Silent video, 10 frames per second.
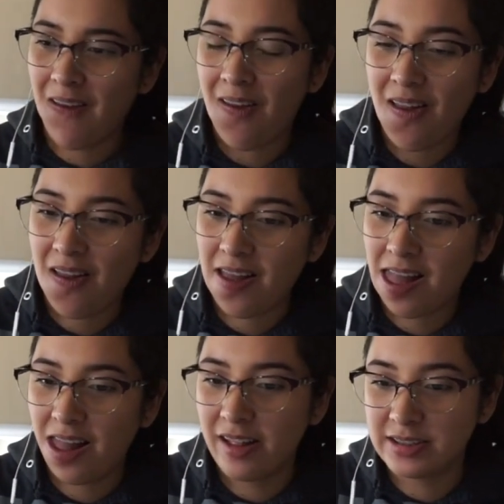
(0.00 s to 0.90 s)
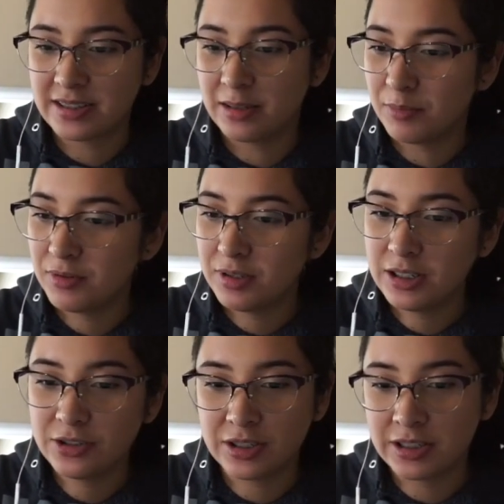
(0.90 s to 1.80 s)
It's #1
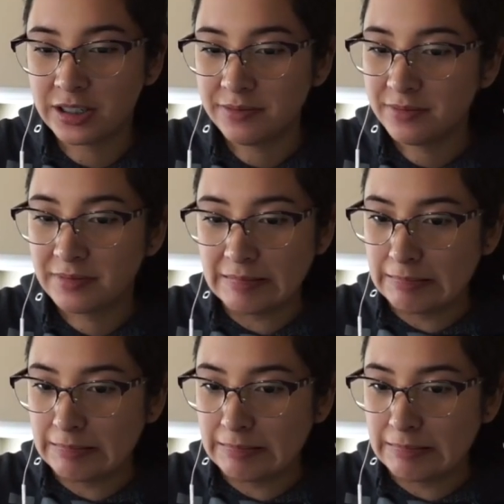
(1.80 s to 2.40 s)
on trending.